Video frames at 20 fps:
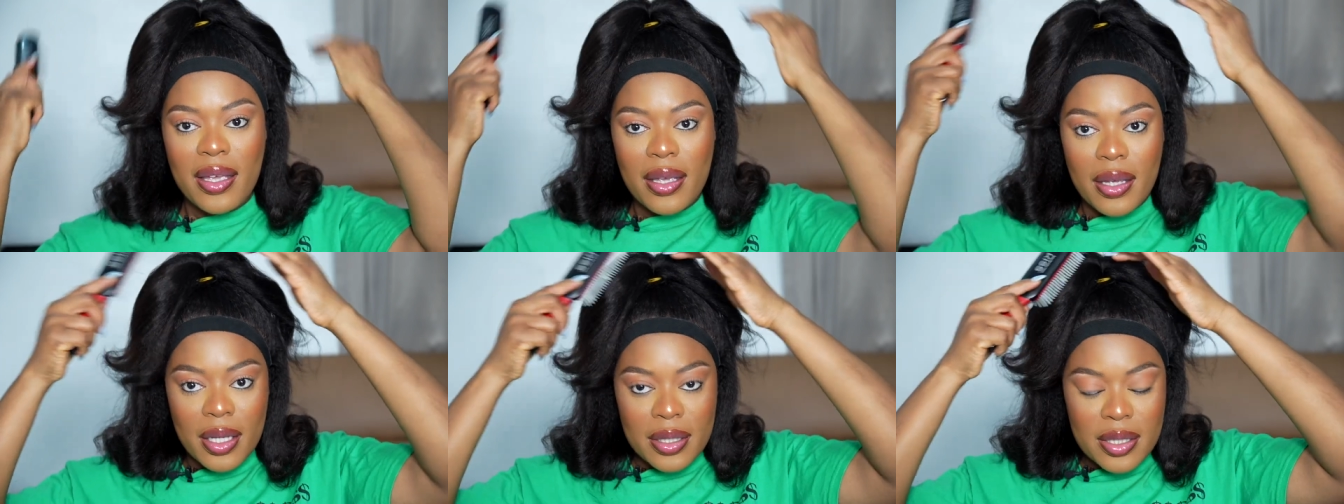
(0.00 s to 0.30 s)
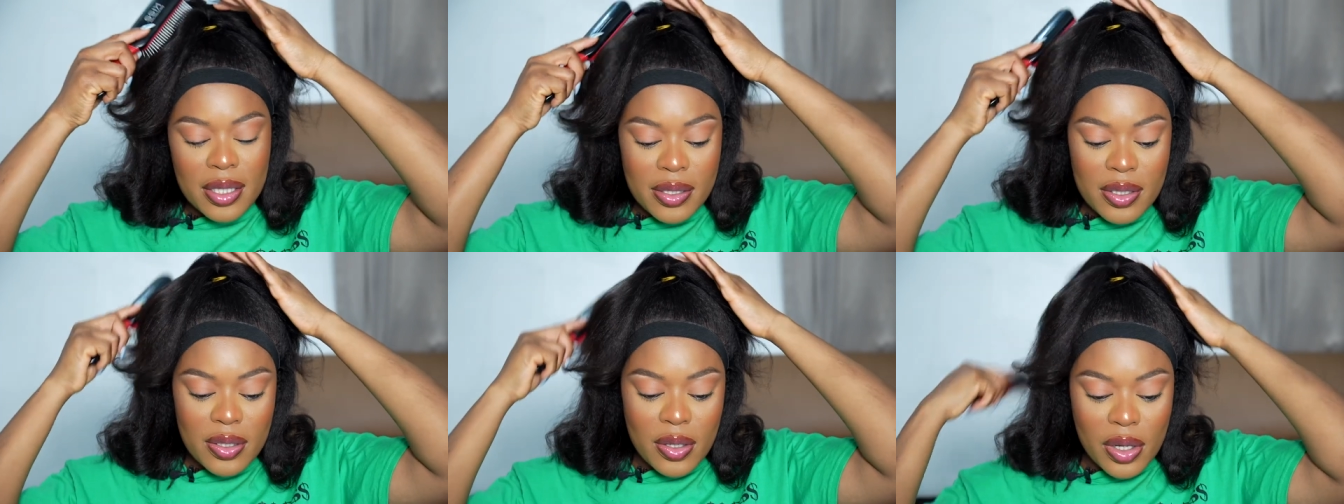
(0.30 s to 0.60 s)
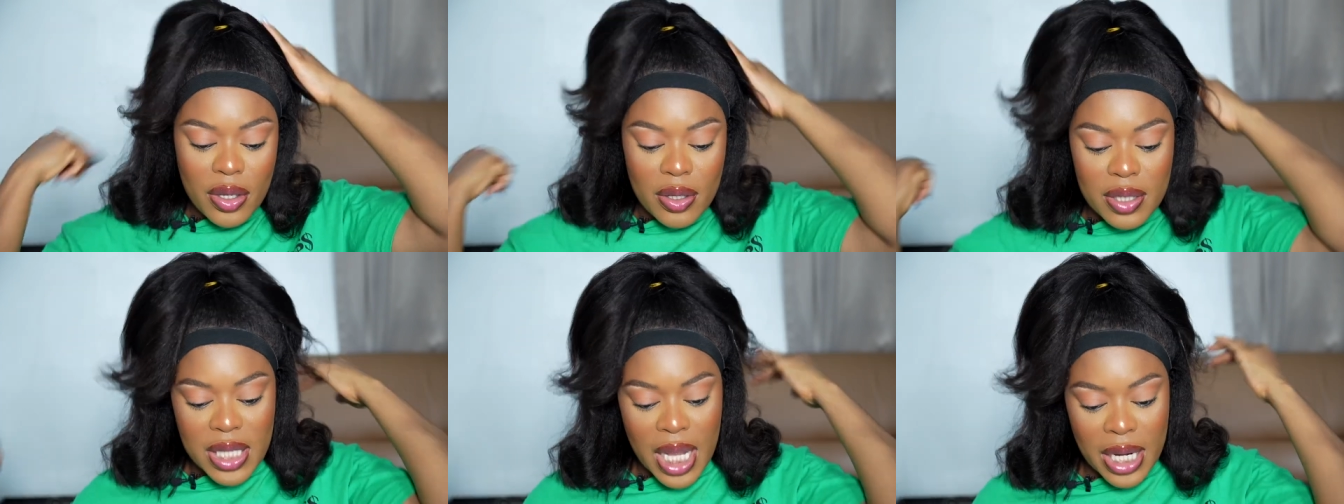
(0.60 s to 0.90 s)
It is so
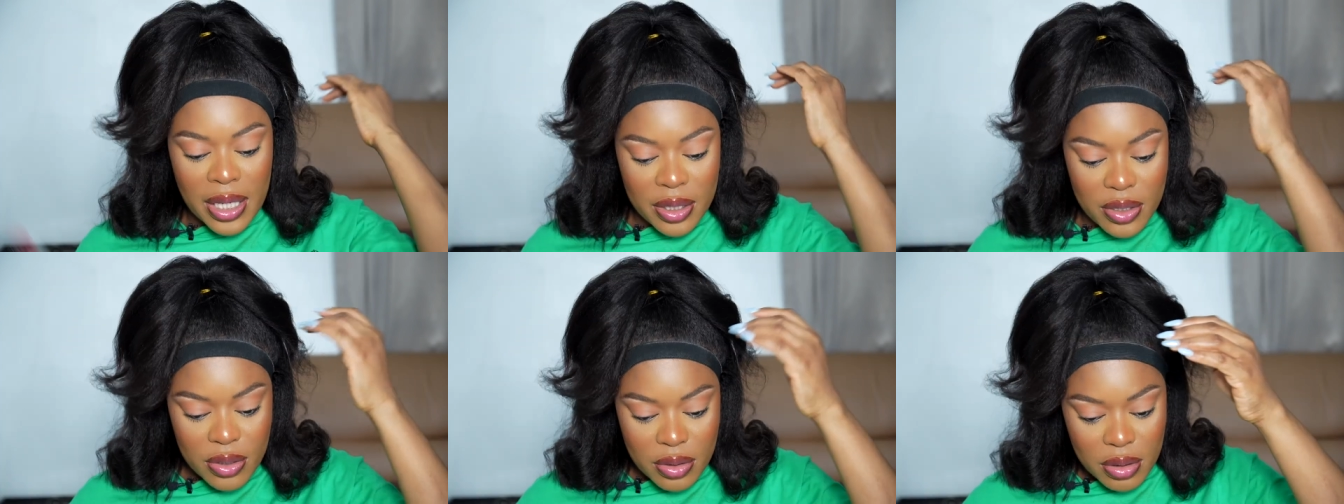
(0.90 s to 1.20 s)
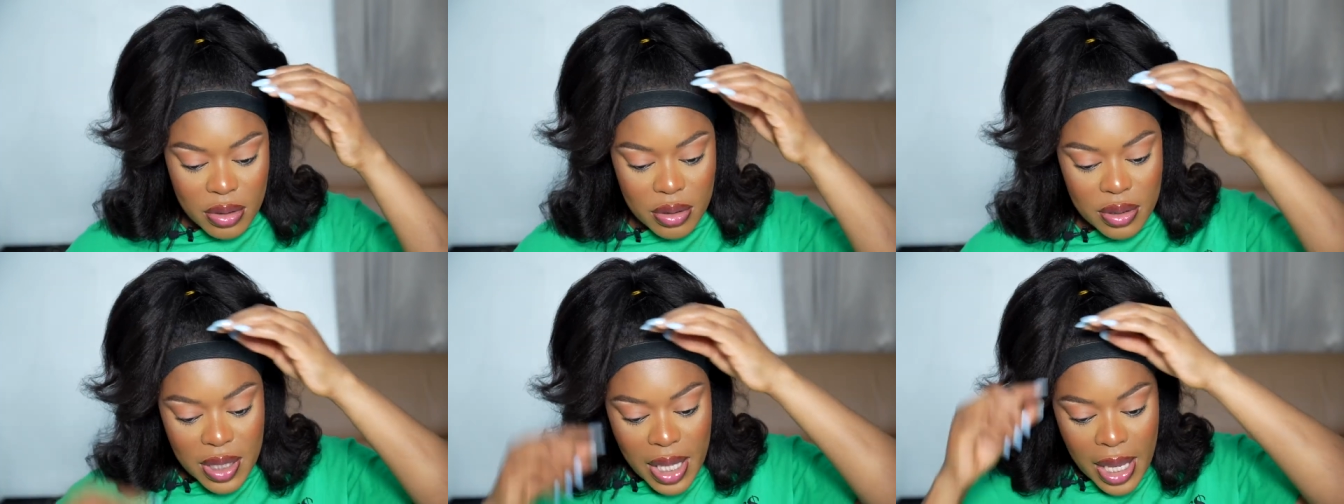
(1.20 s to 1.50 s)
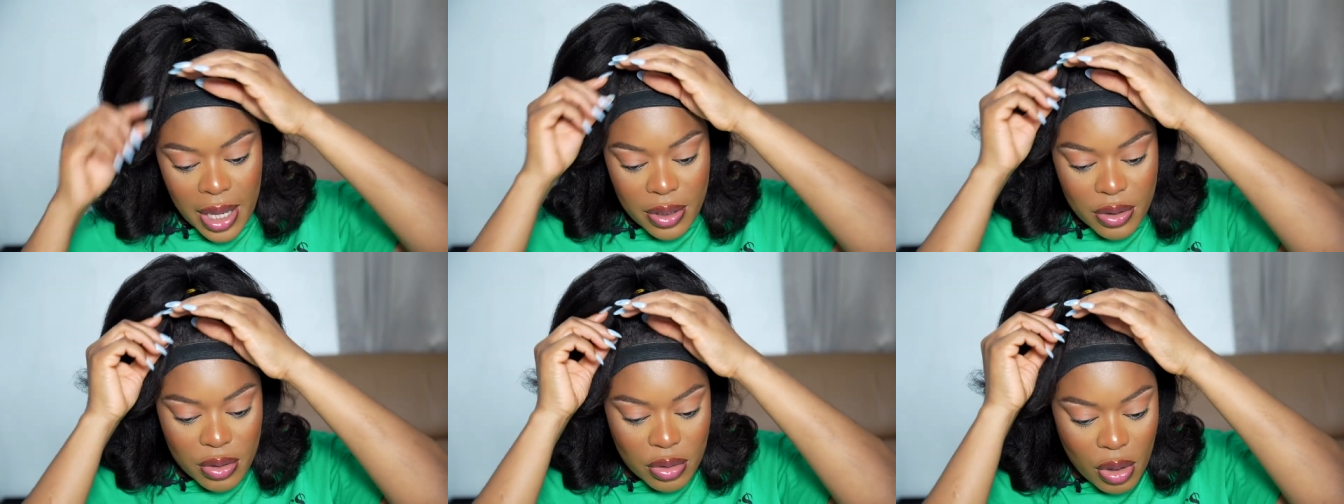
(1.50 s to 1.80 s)
cute. I need to use
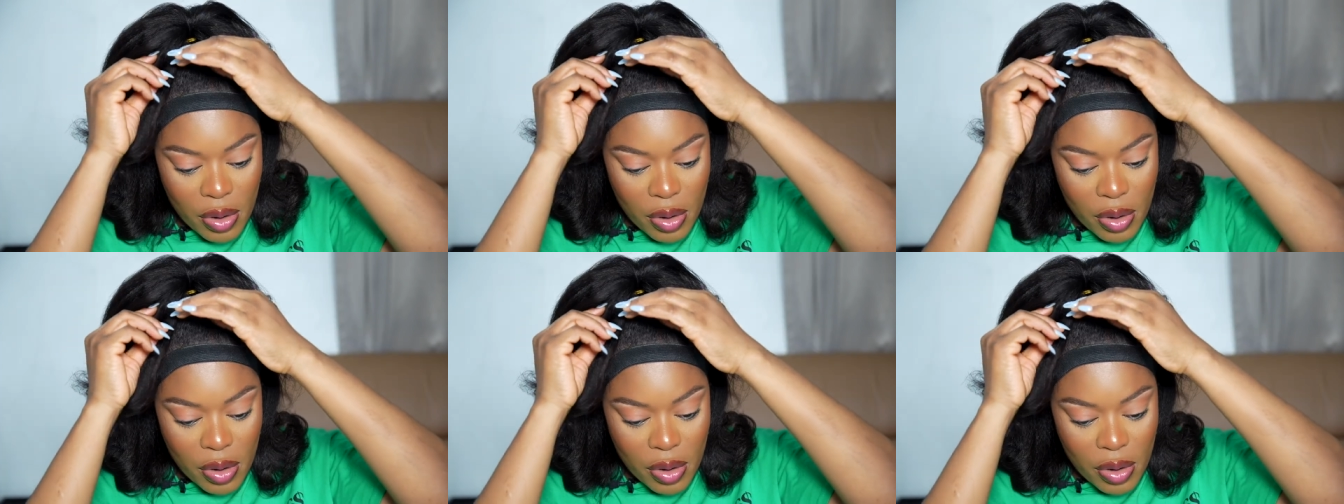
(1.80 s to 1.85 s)
hair to